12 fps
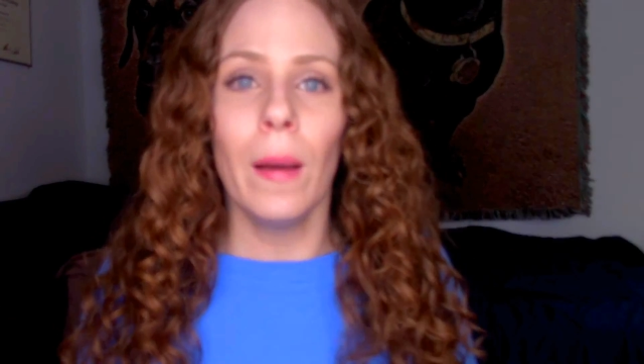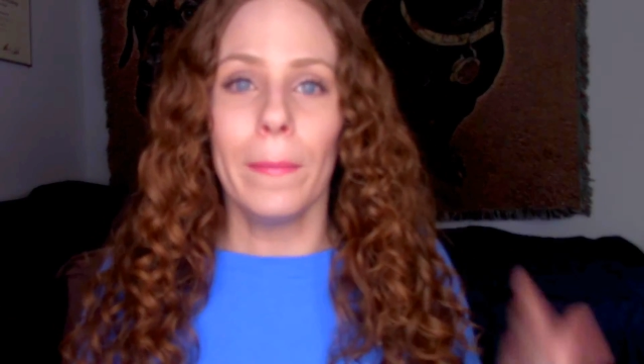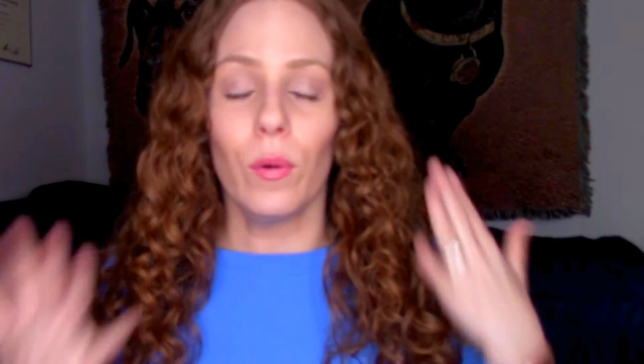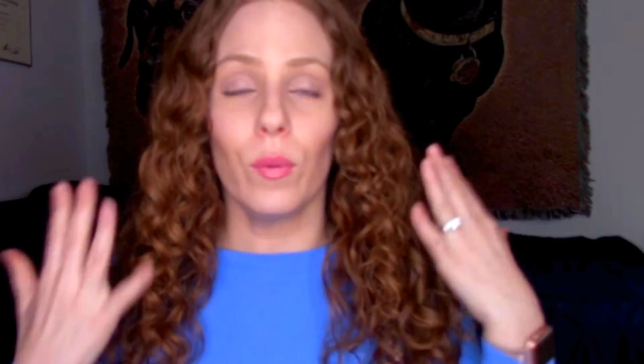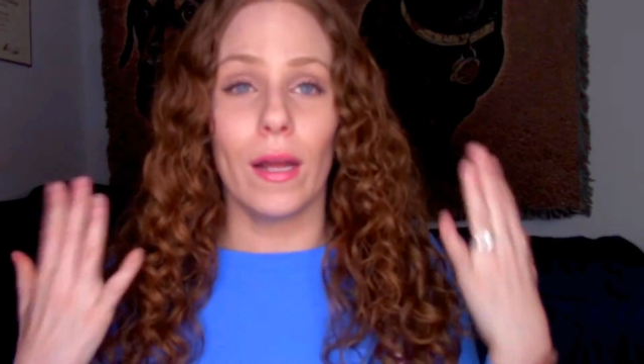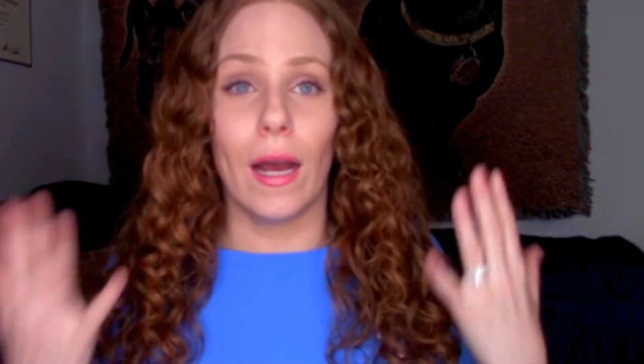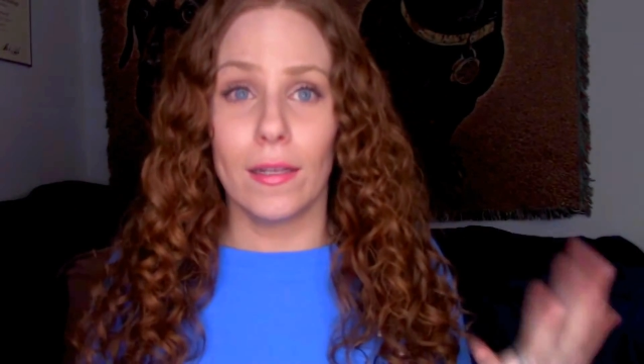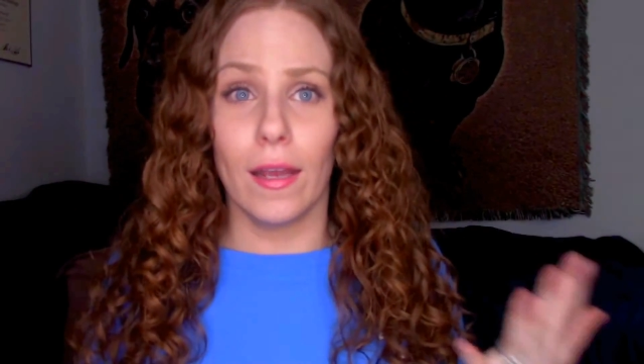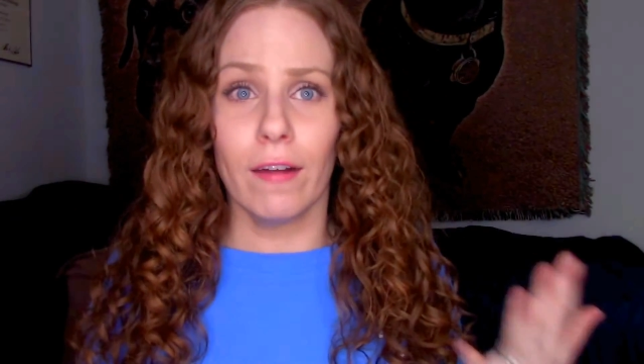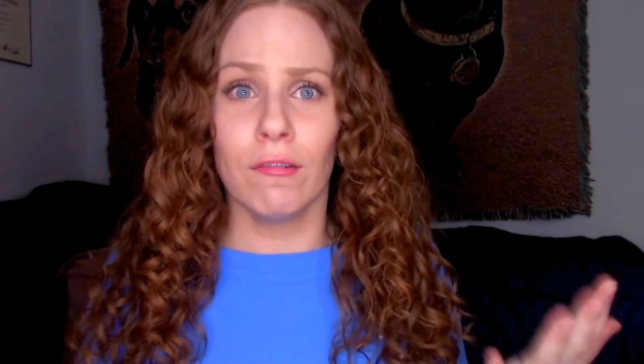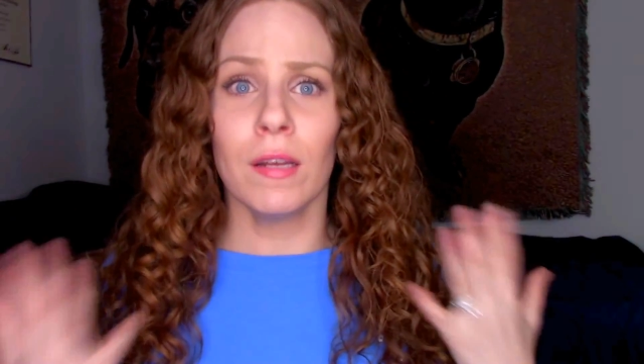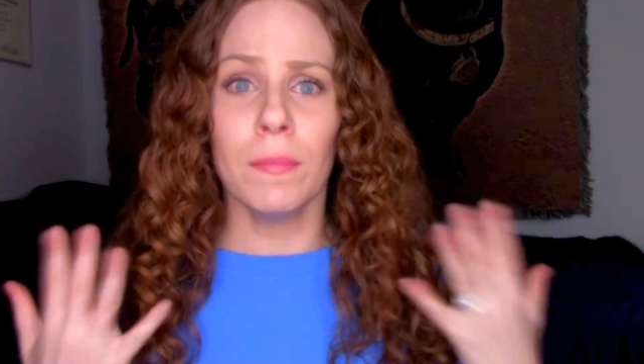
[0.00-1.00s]
But when I
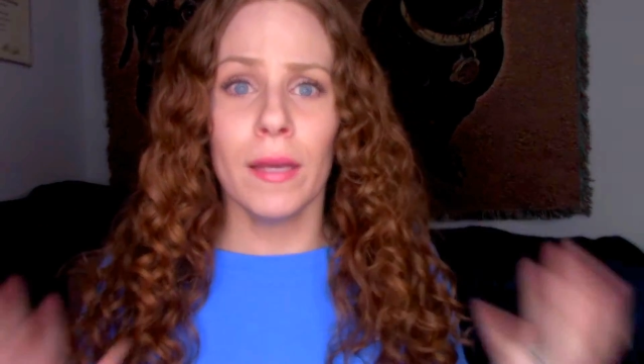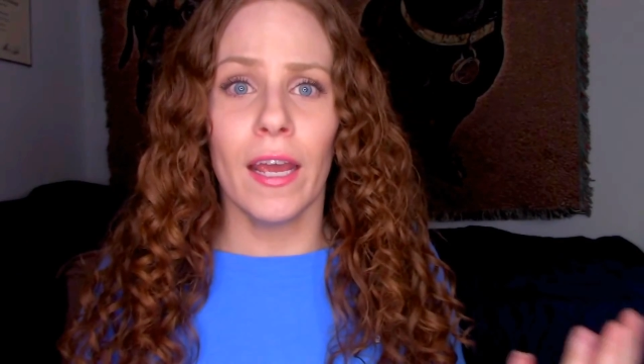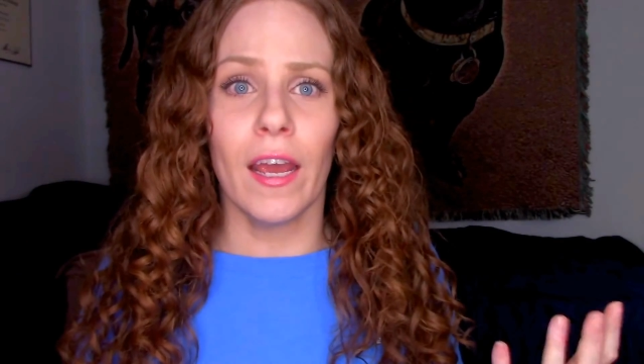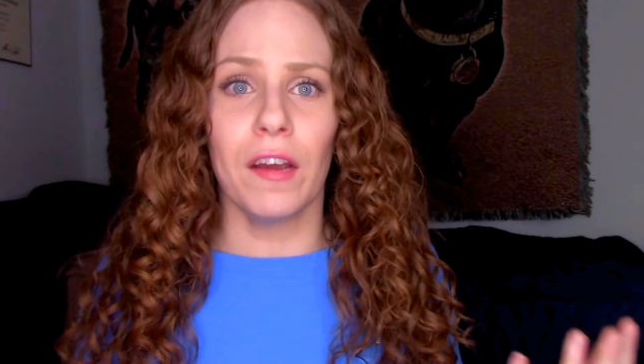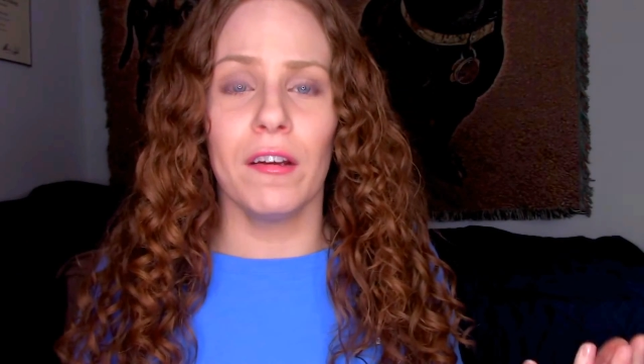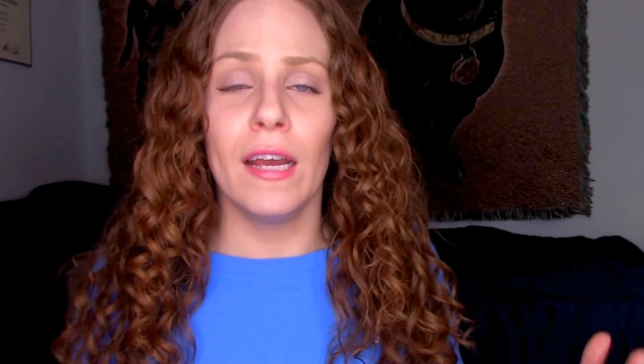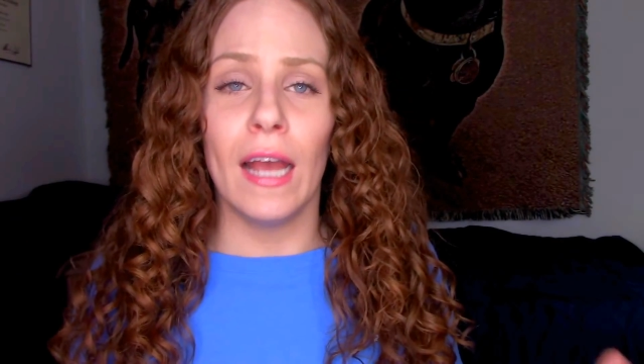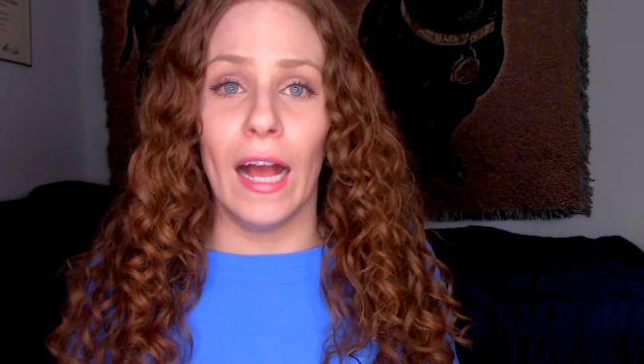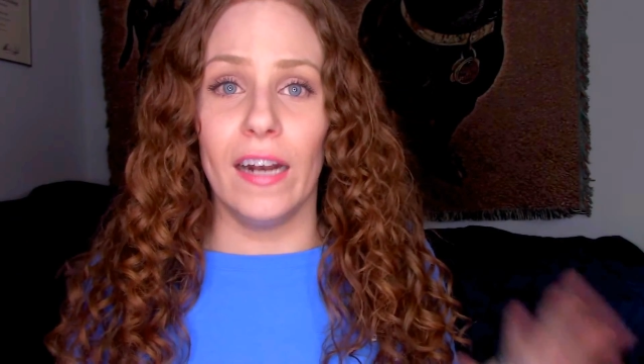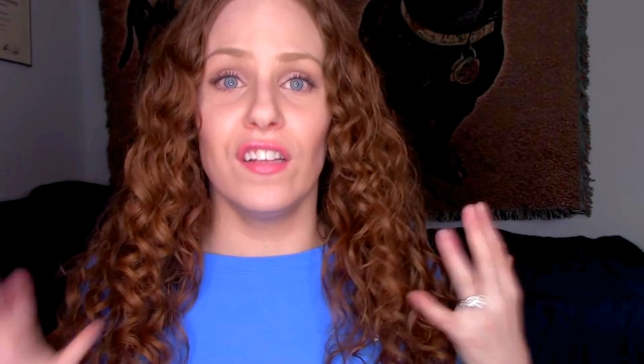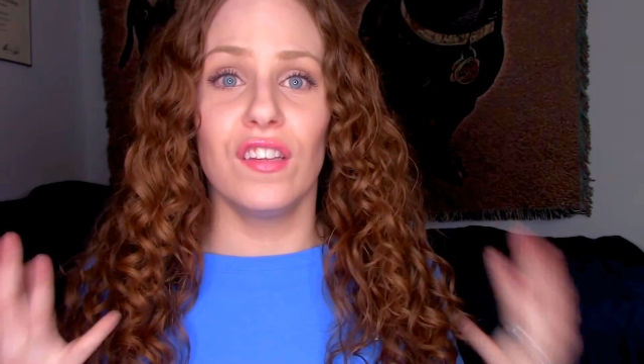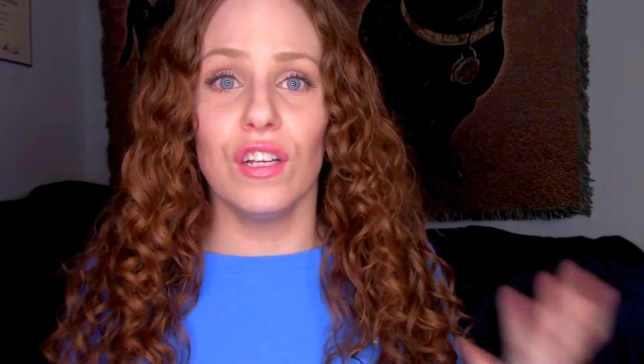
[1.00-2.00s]
air dried my hair,
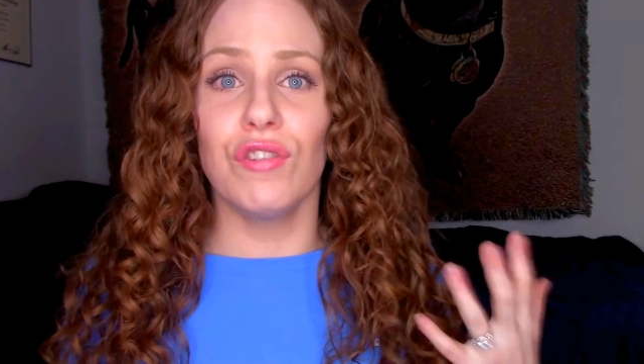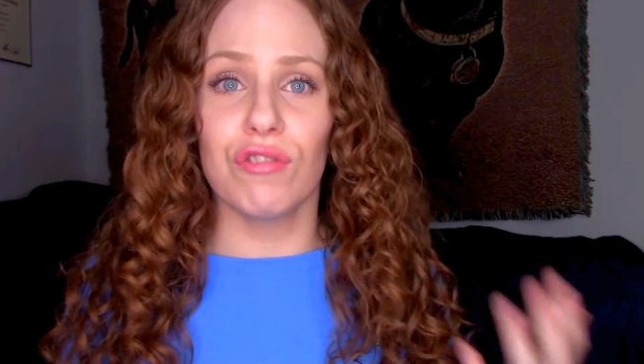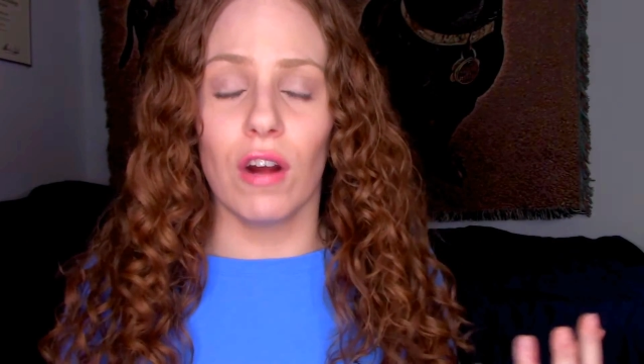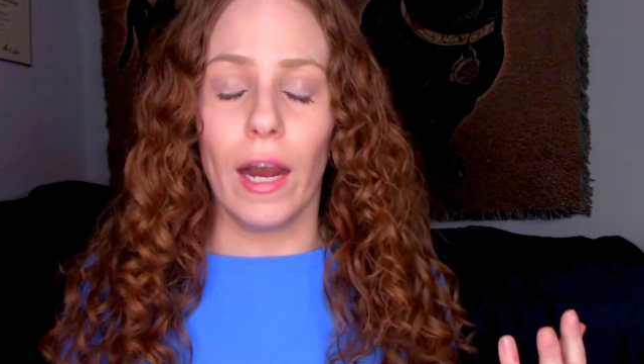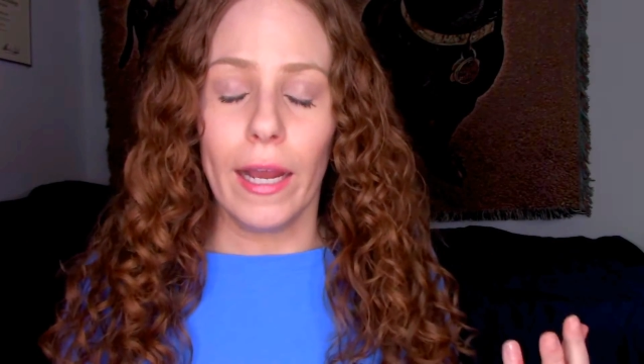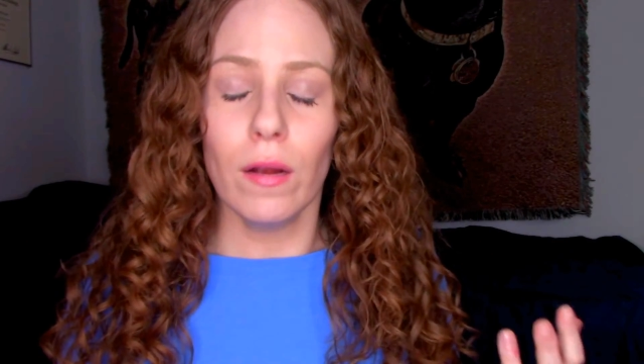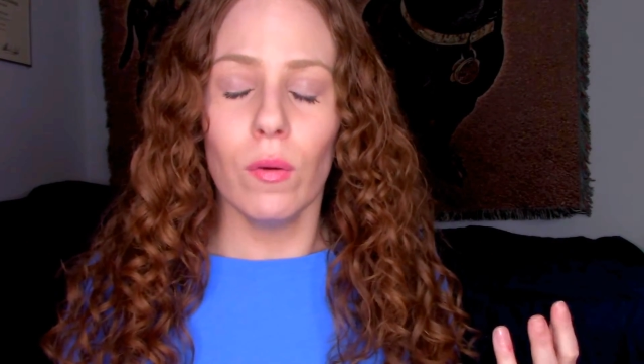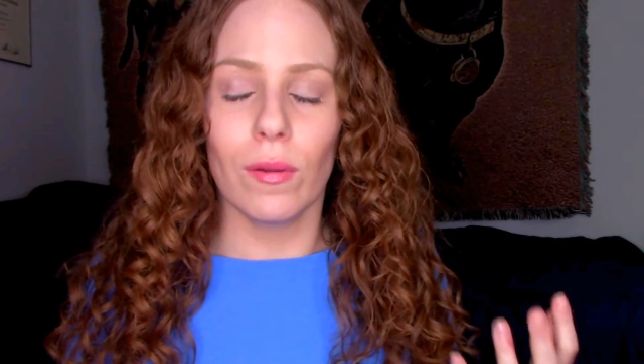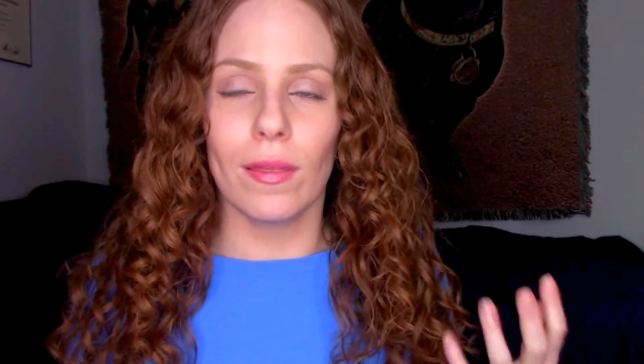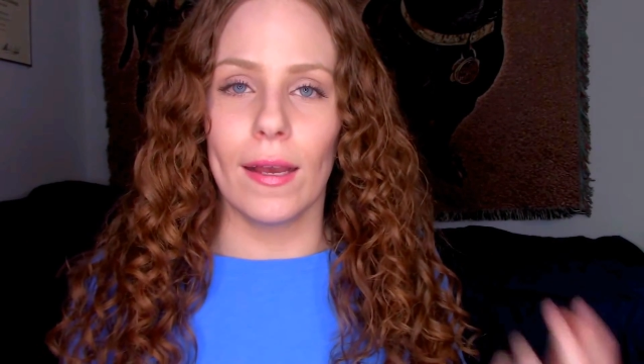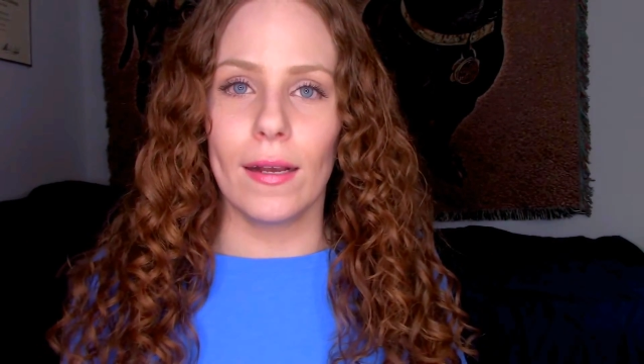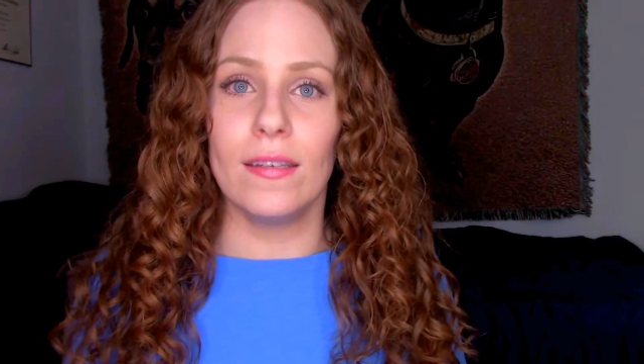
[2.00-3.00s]
and it did dry with
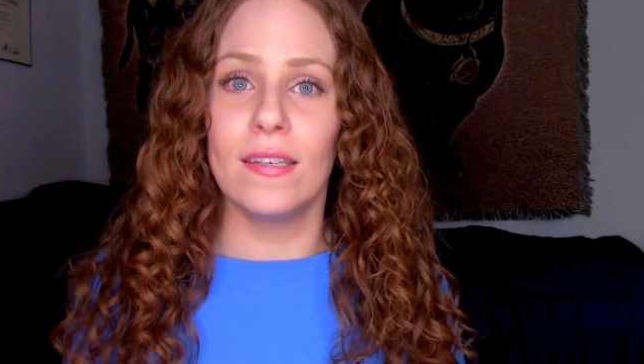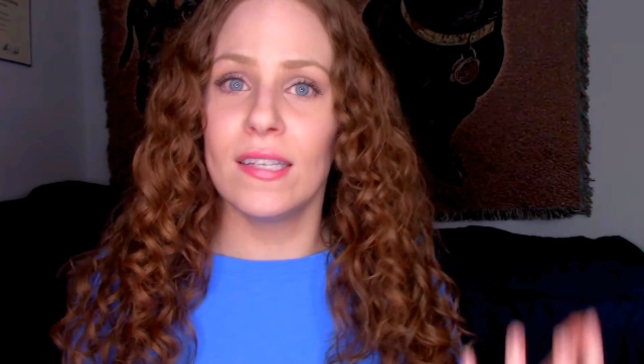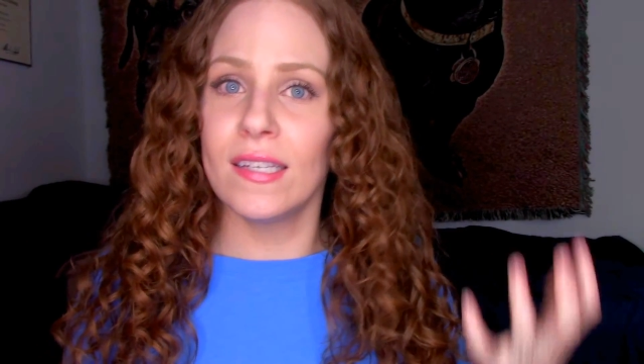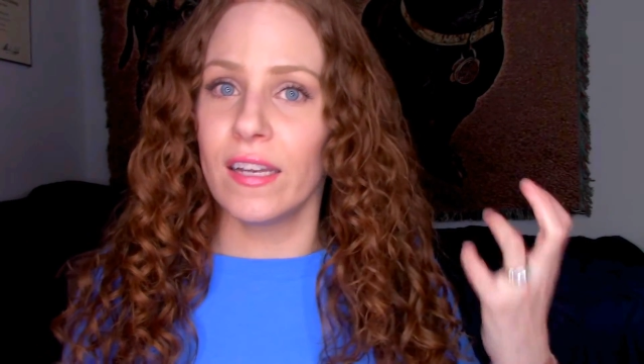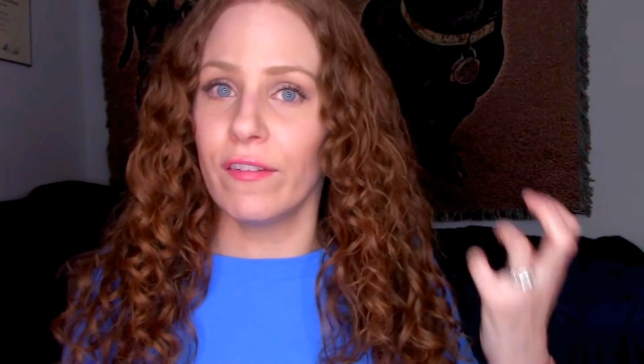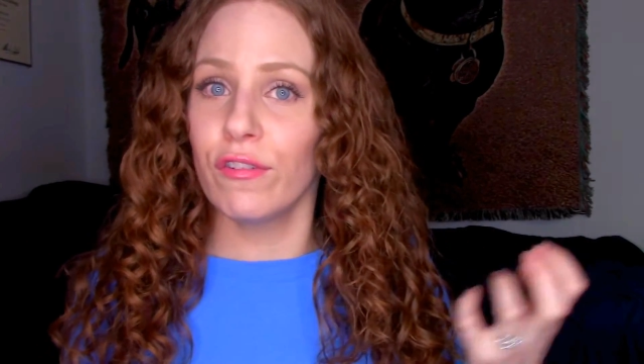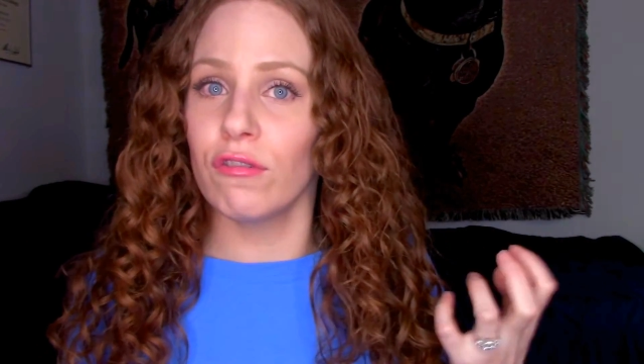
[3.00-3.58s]
like a stiff,